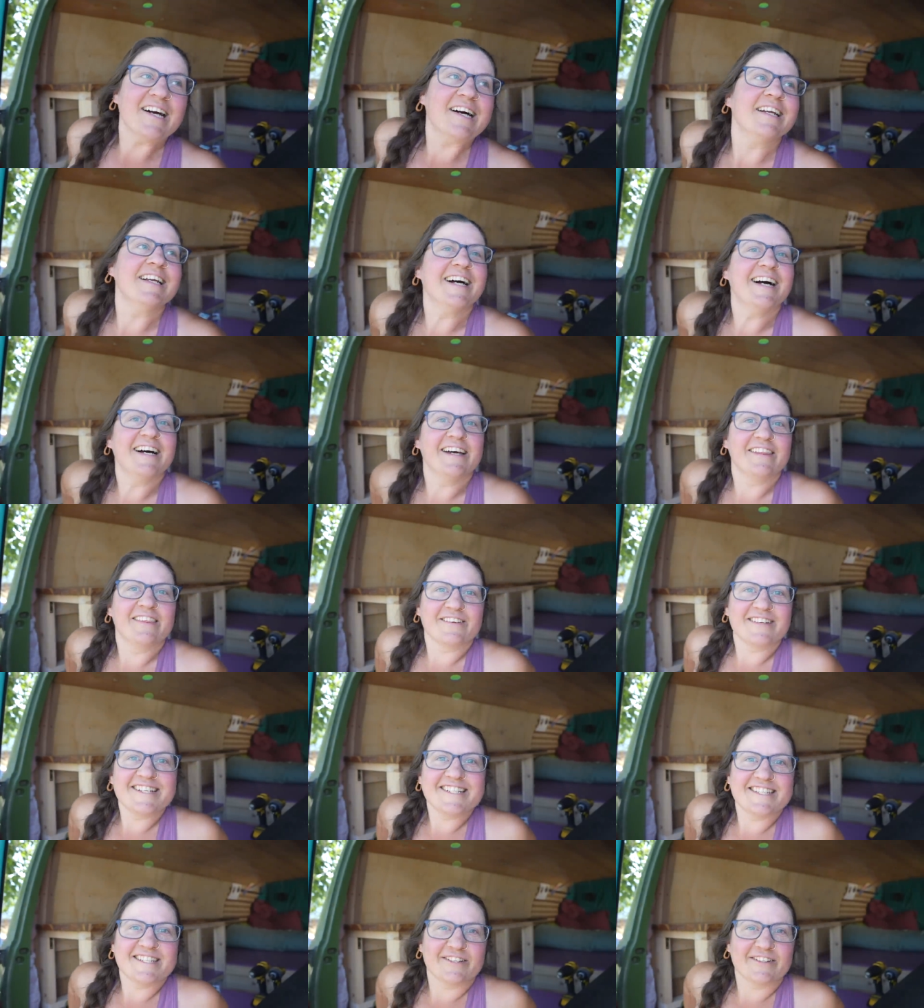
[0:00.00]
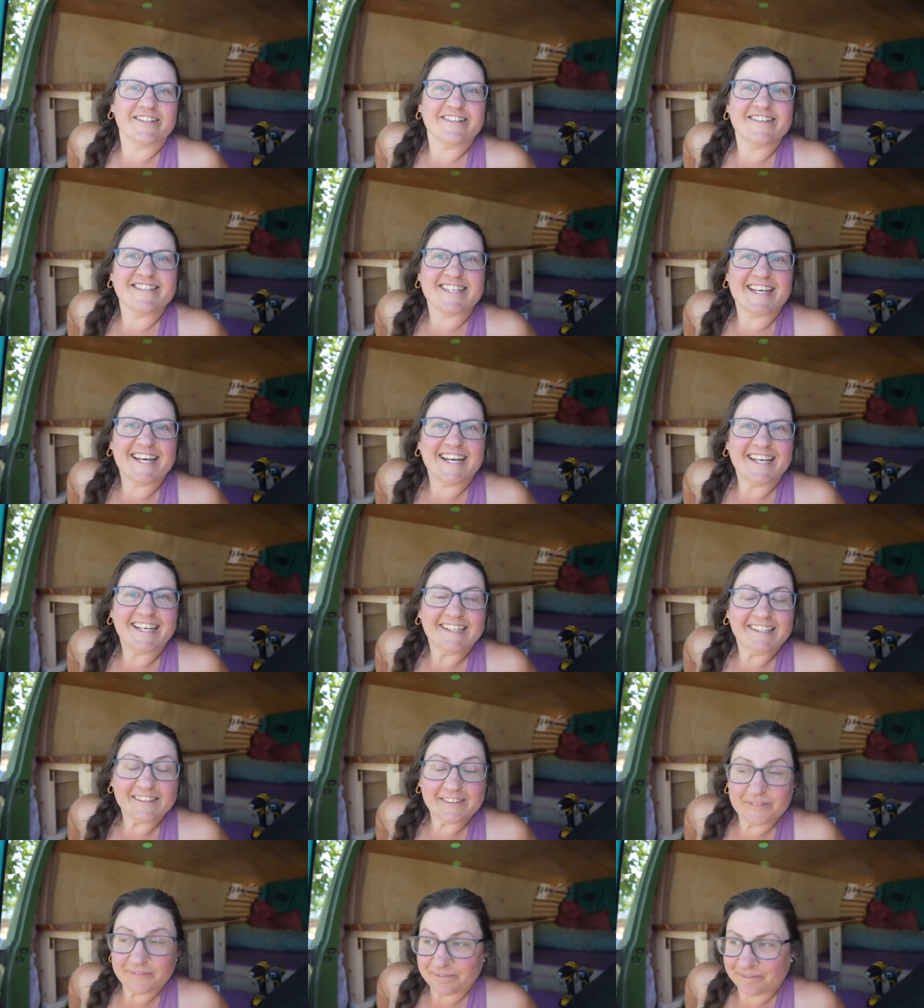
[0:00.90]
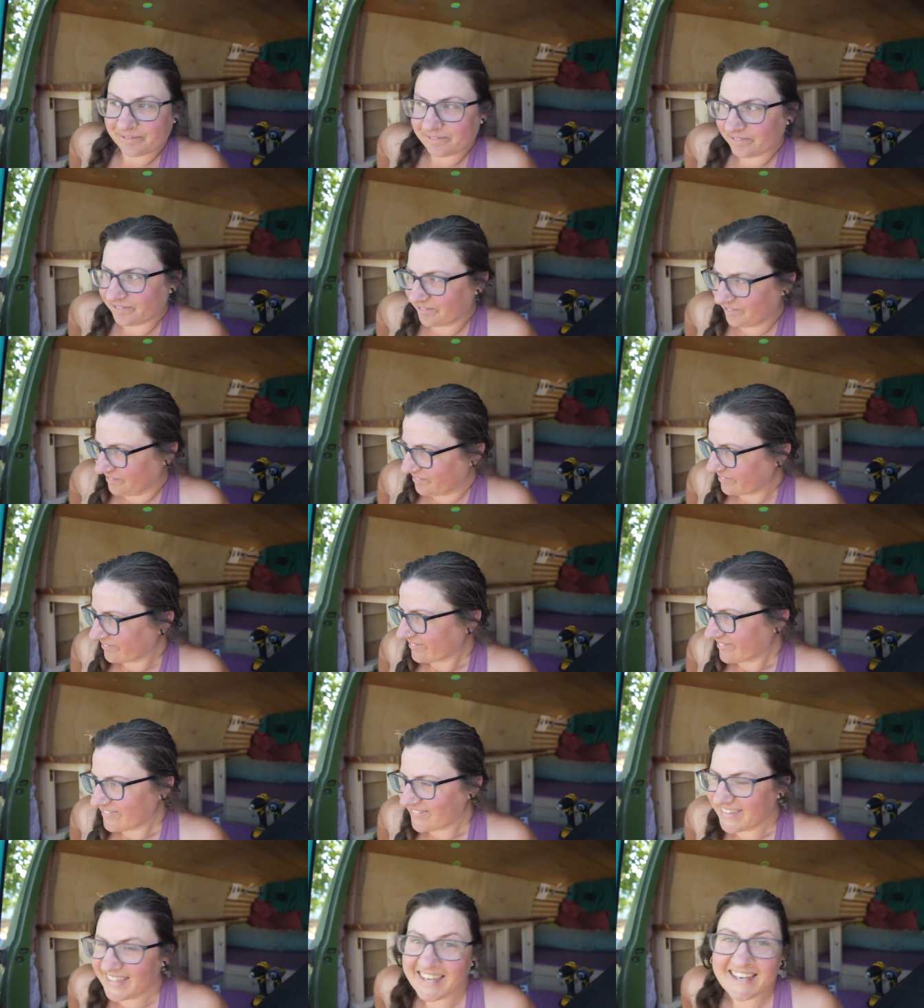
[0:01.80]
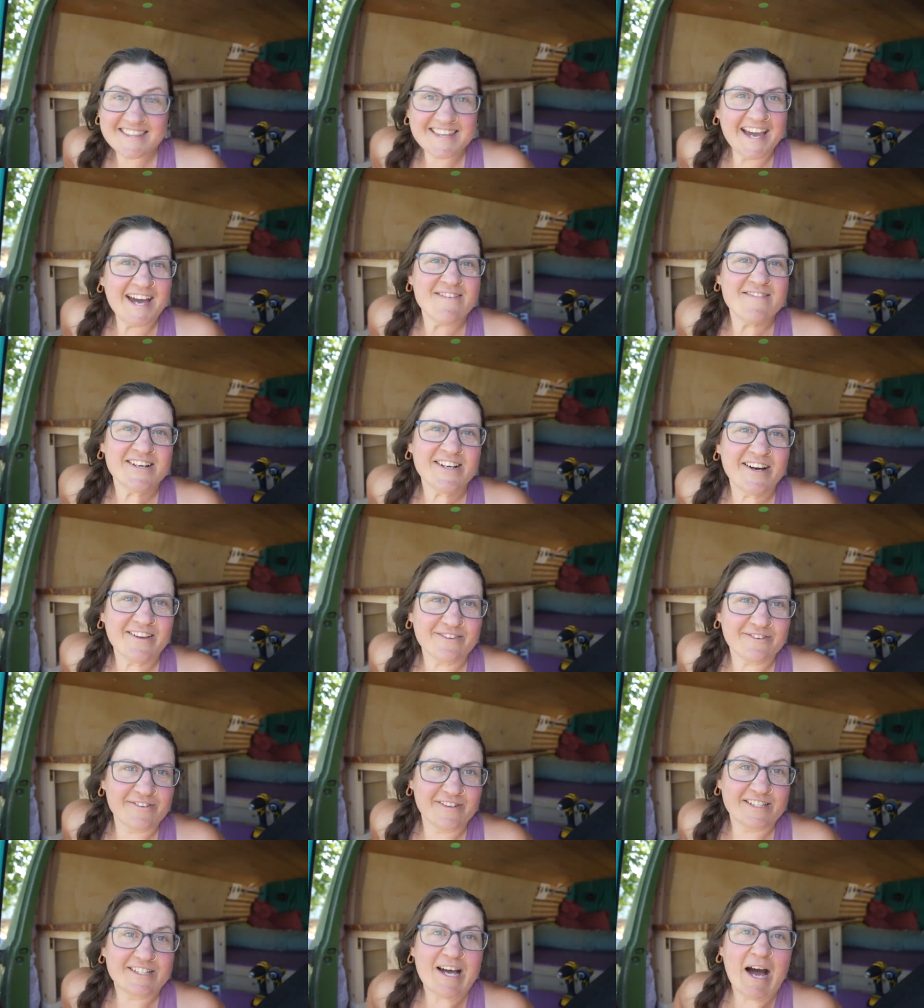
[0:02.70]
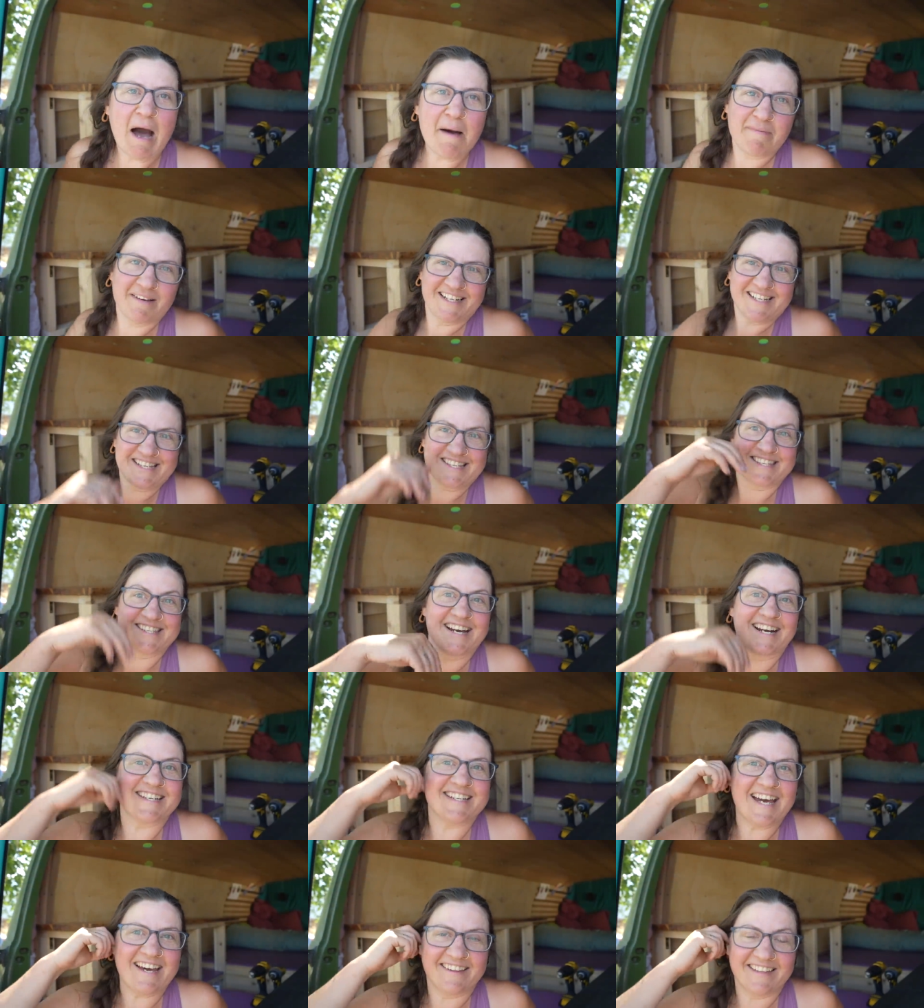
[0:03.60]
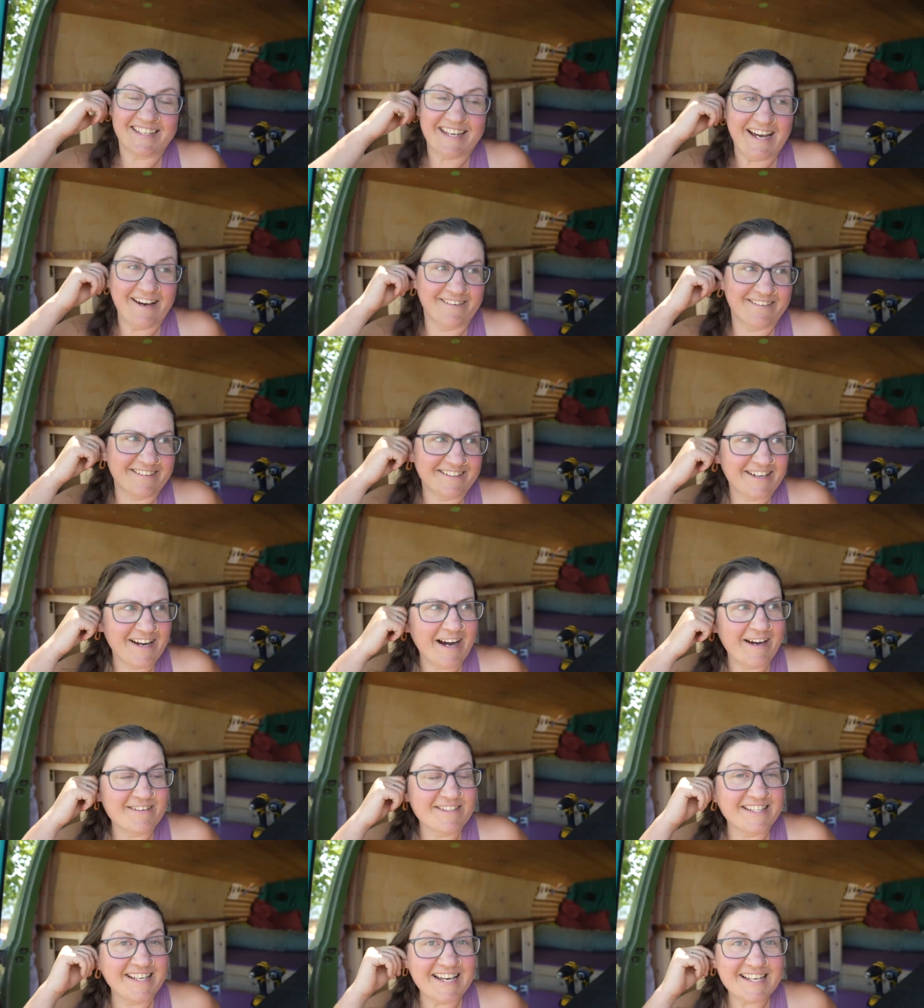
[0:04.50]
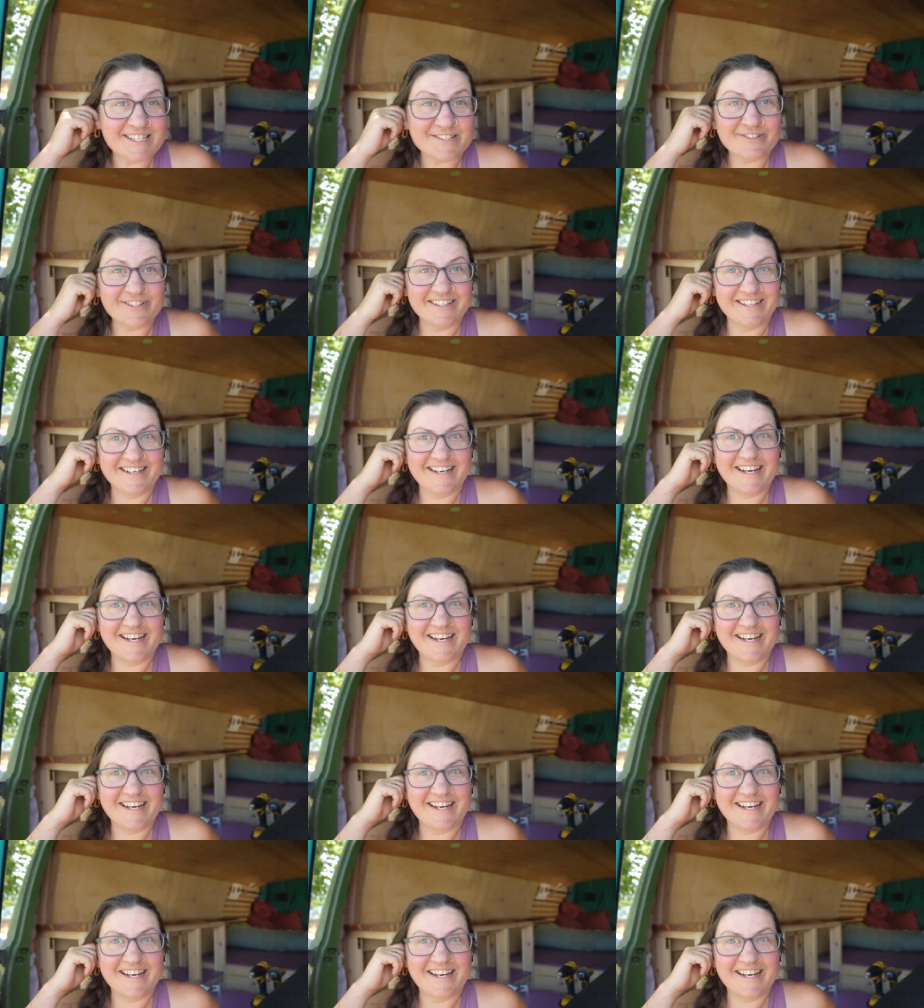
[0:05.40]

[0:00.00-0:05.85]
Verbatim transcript: got uh, three screws in and they haven't gone through the top and it sucked down the countertop. So that's really